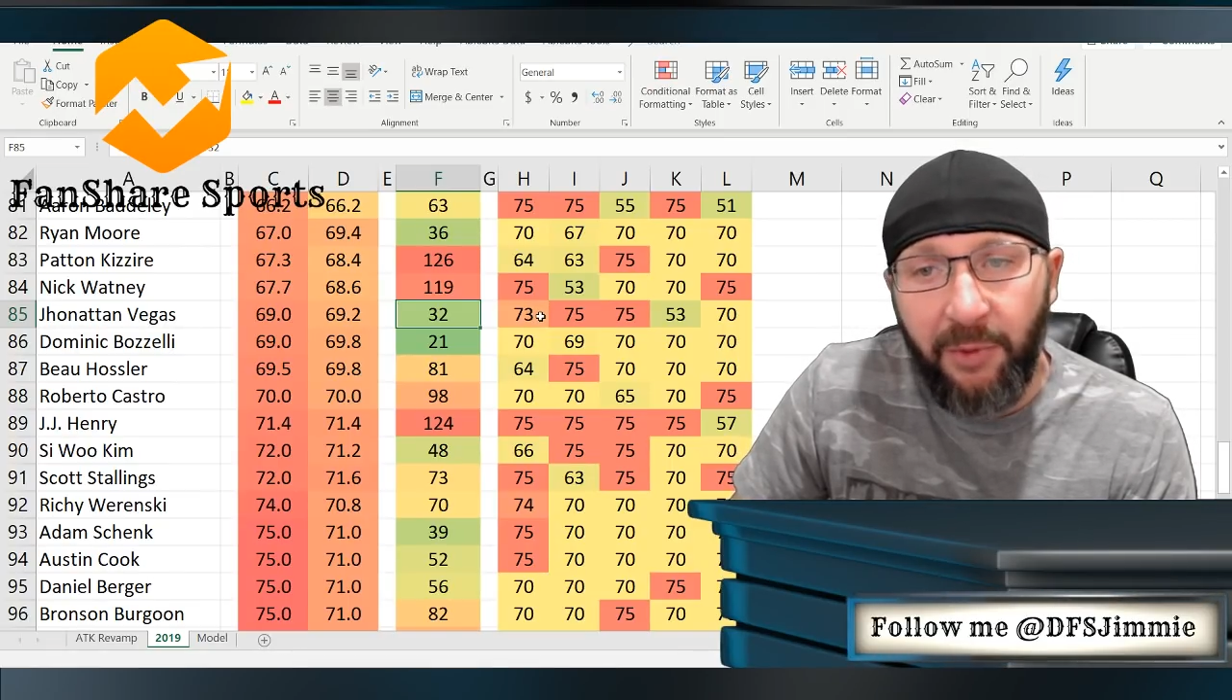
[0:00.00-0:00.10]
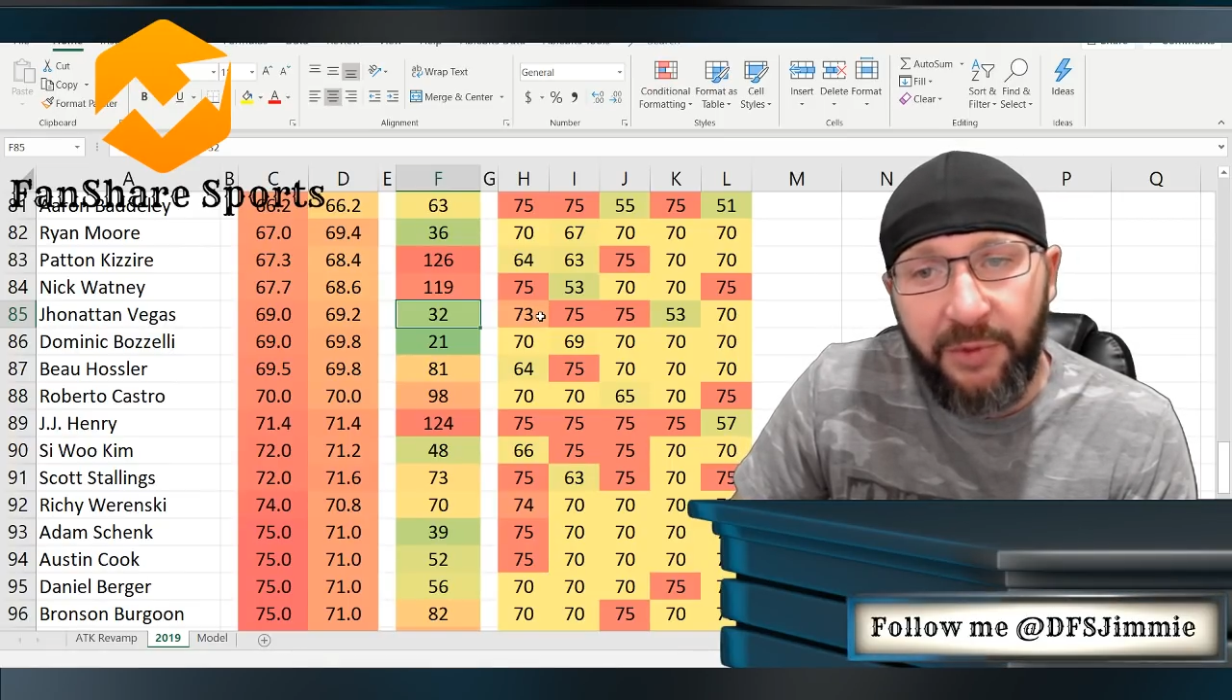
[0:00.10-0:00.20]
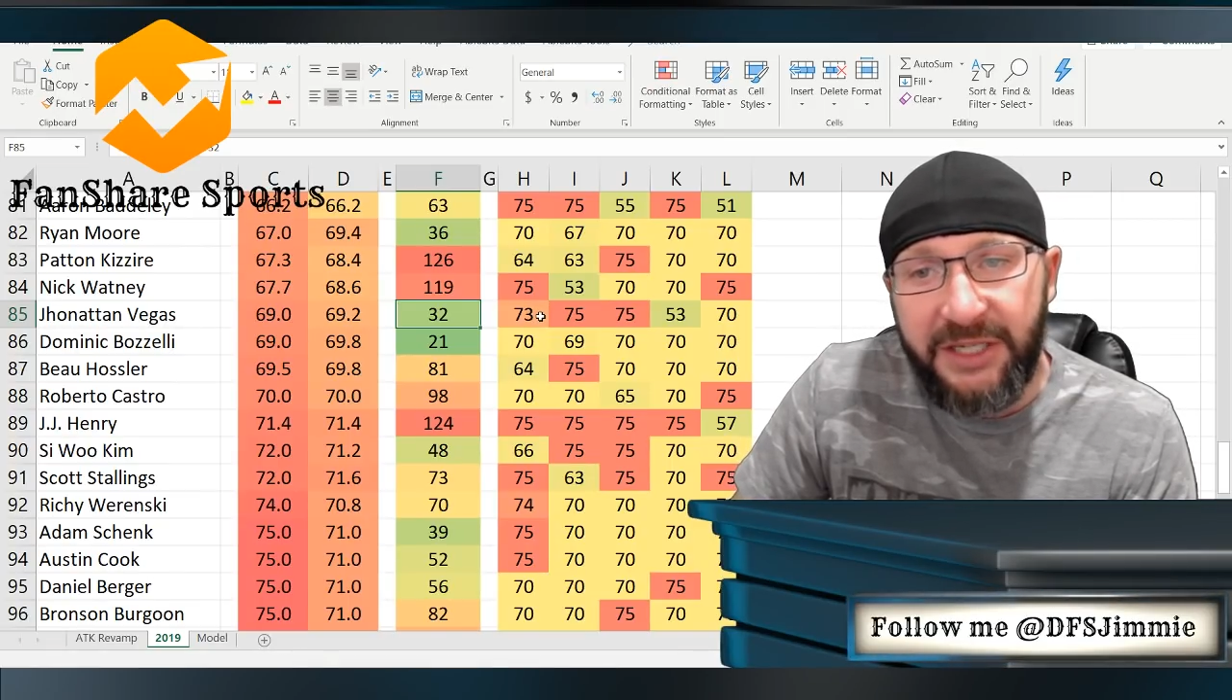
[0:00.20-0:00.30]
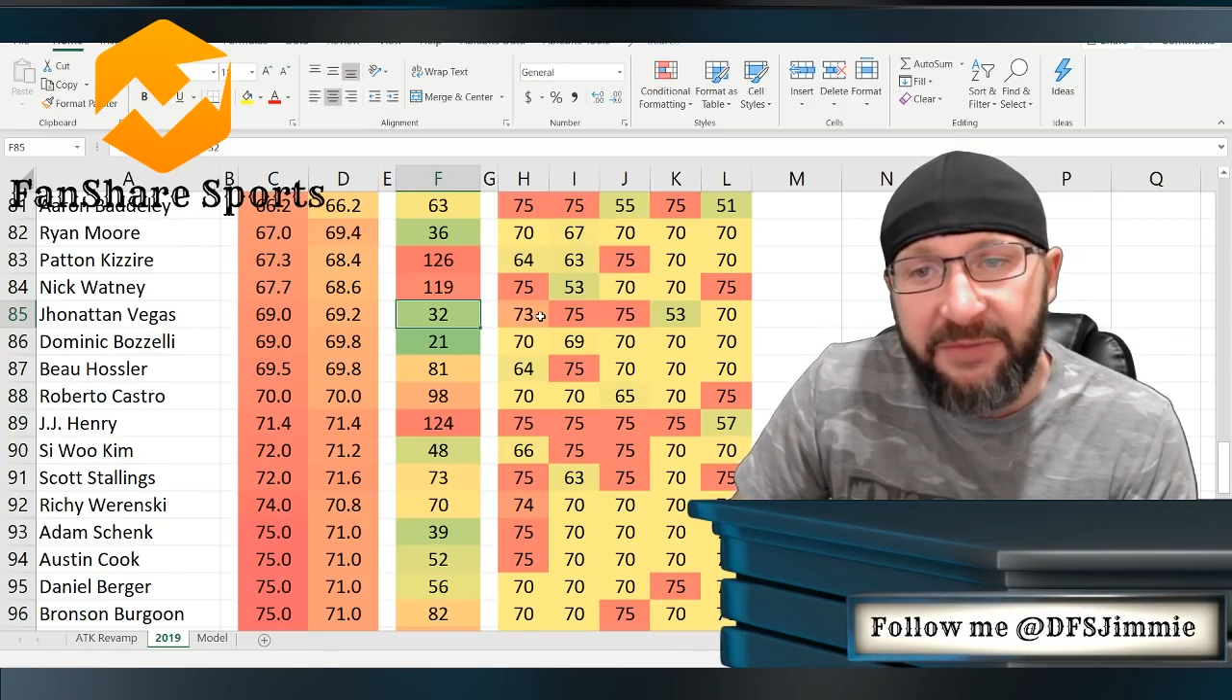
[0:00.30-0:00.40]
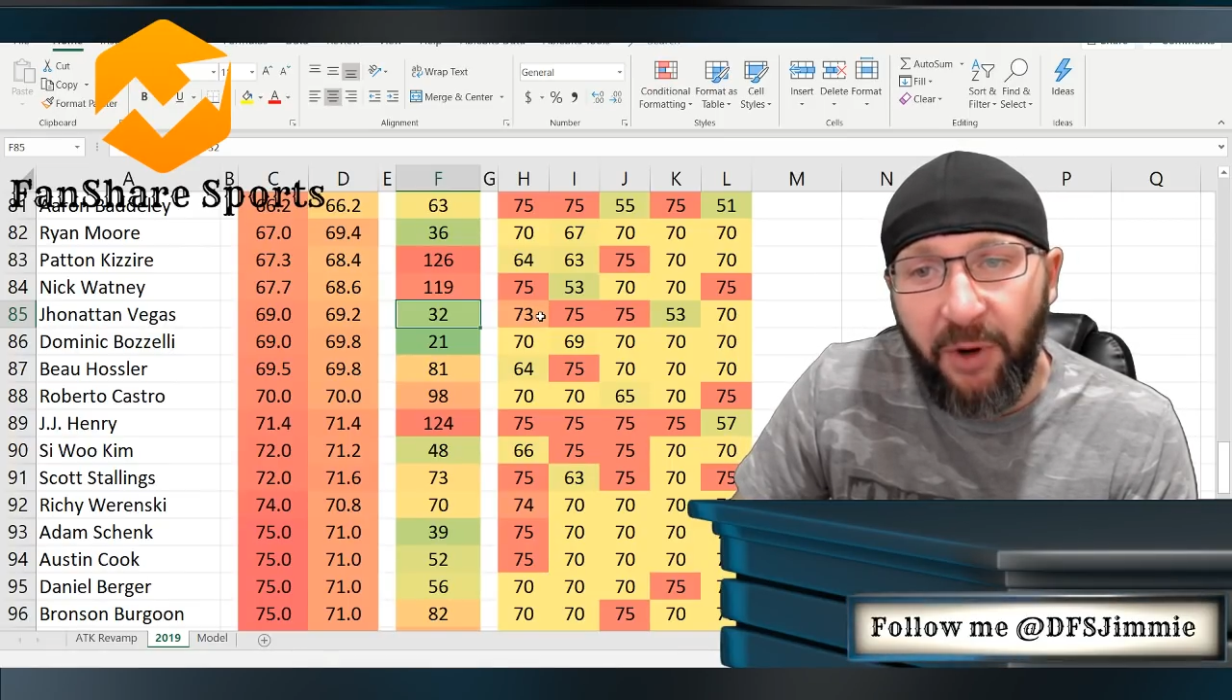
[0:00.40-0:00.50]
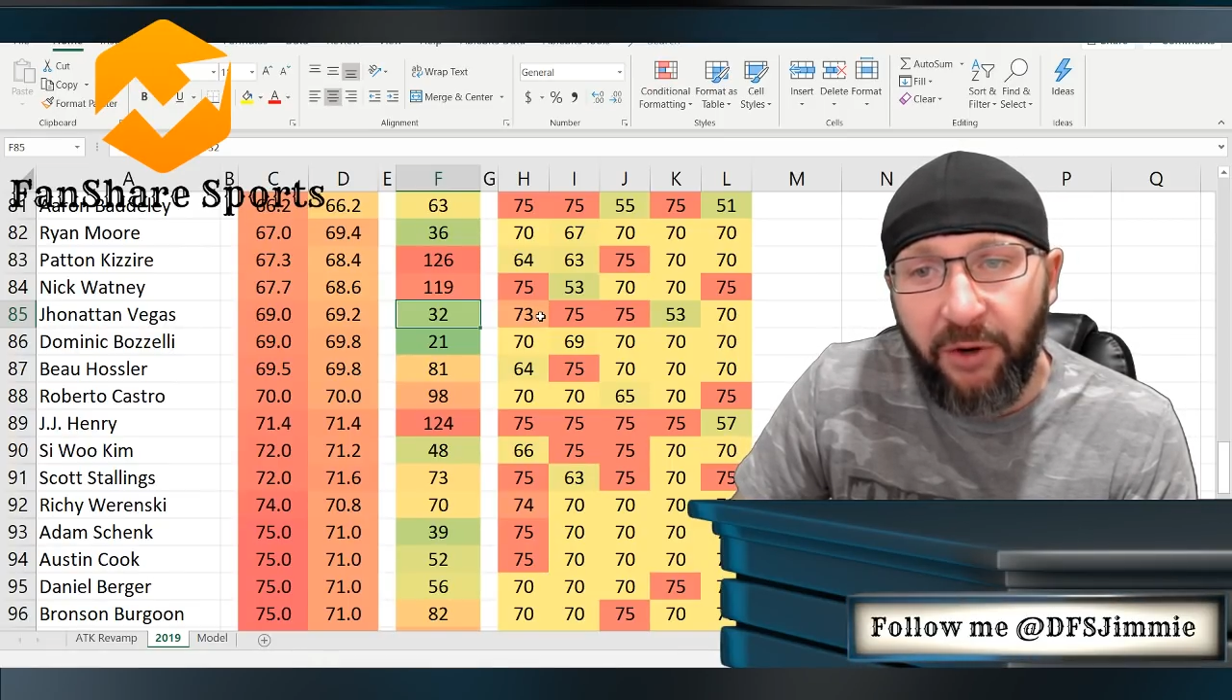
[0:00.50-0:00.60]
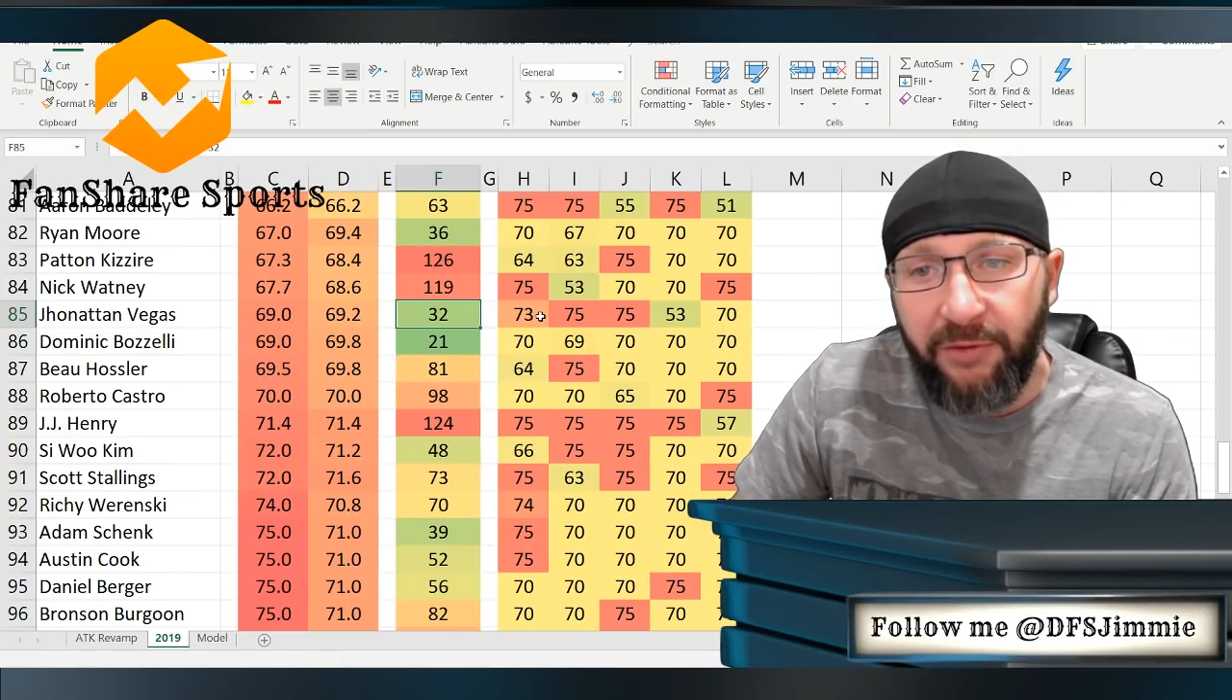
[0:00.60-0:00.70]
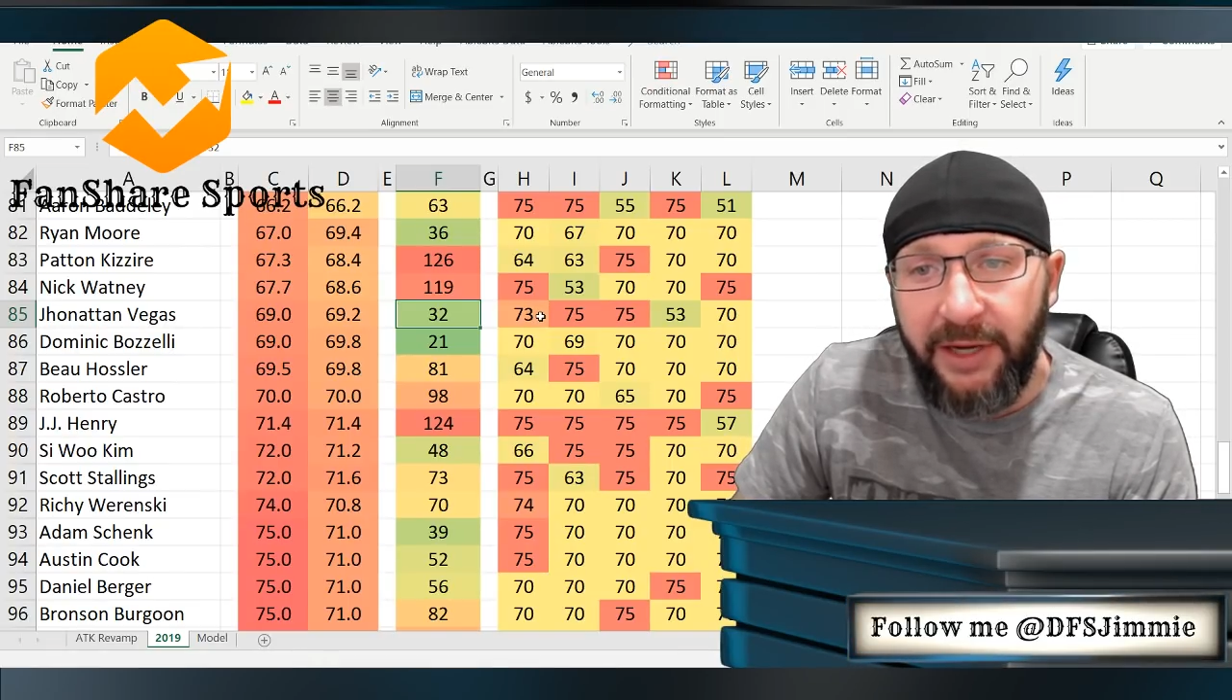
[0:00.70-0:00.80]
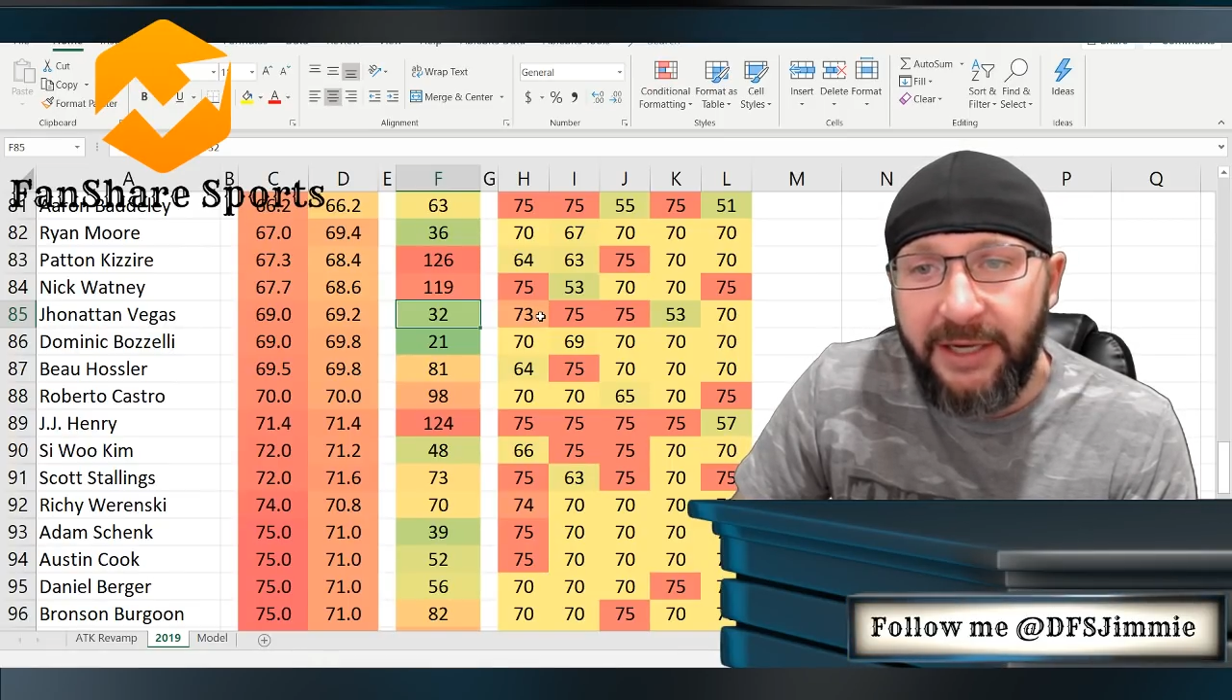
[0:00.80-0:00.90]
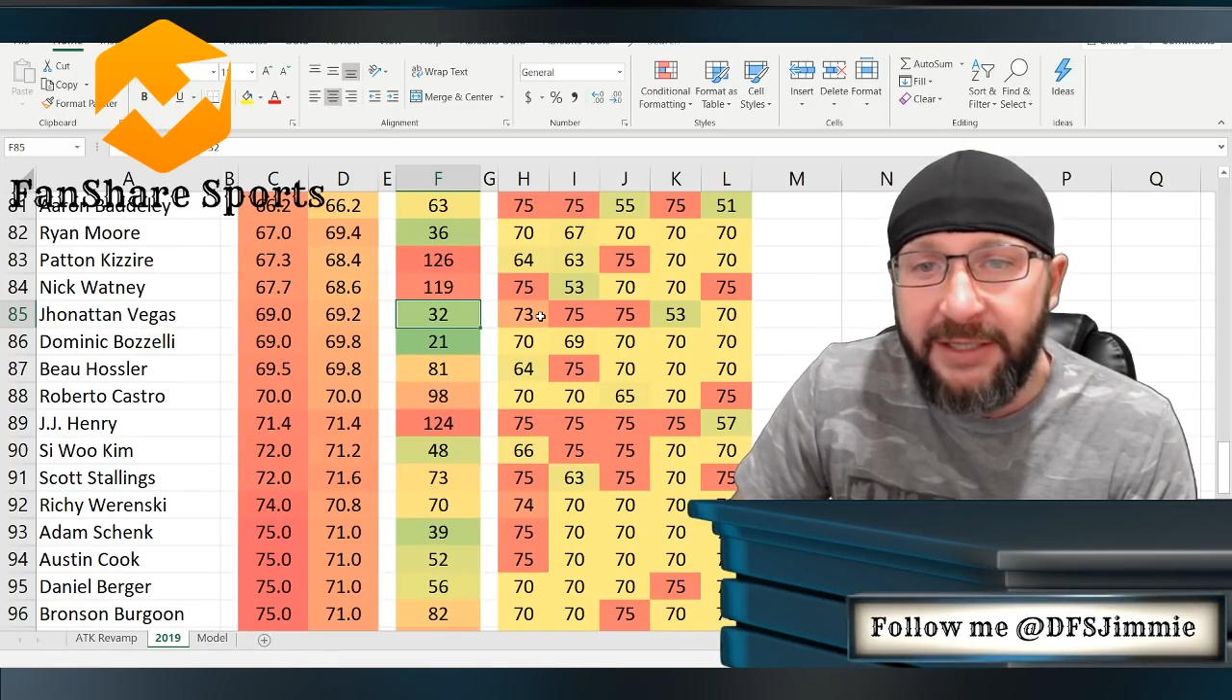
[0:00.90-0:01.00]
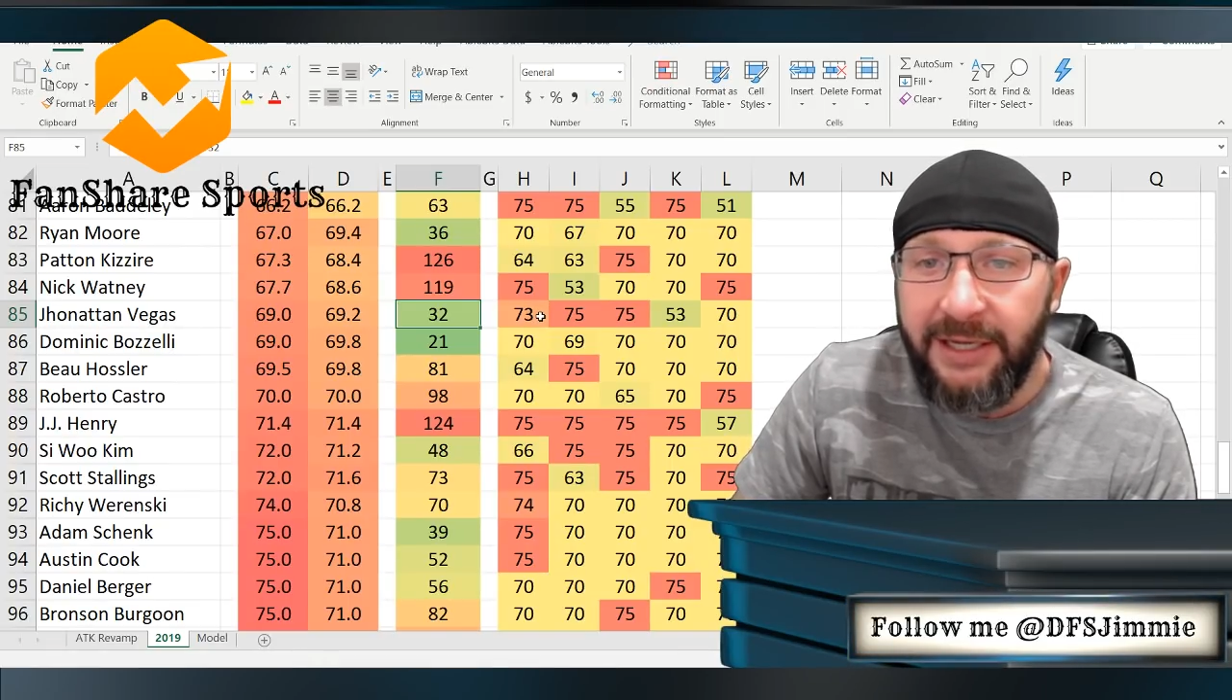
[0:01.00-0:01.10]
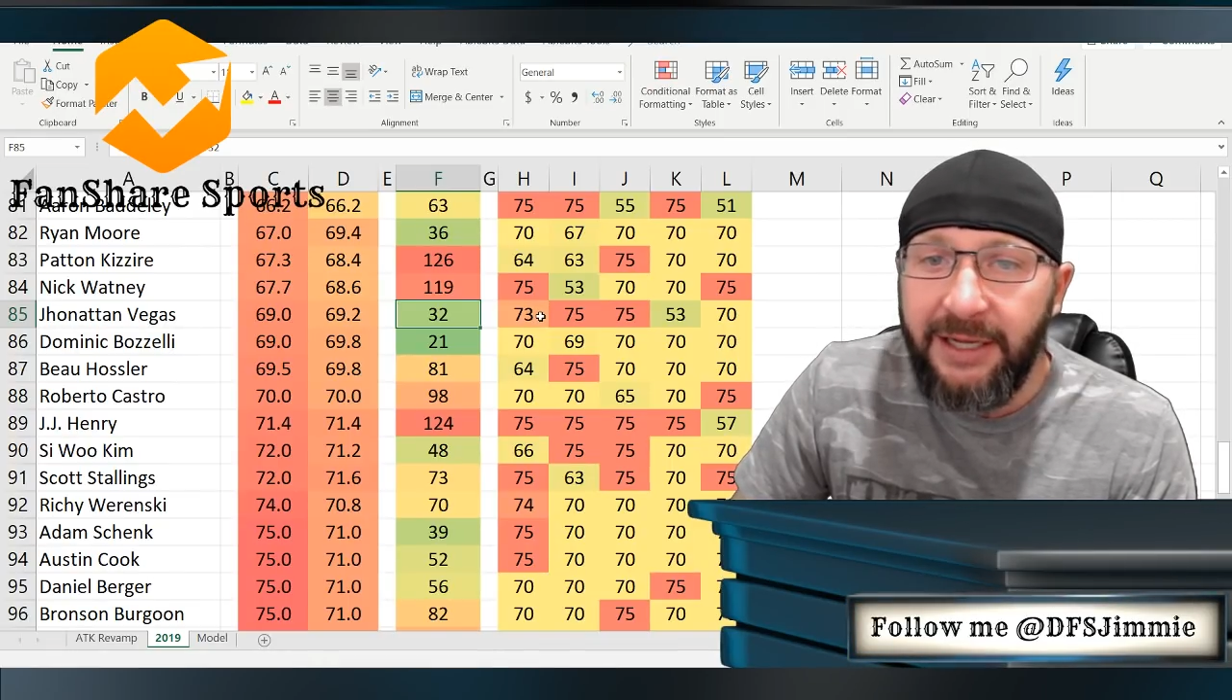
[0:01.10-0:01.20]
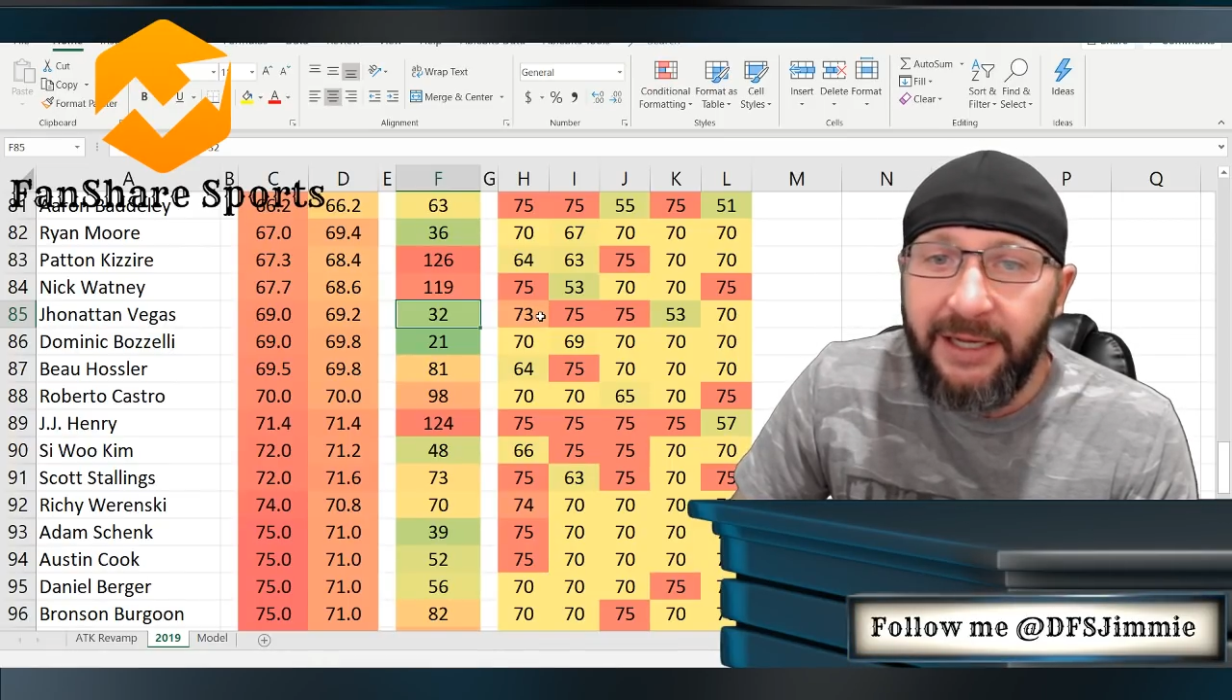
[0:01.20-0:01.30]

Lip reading: but with these small greens,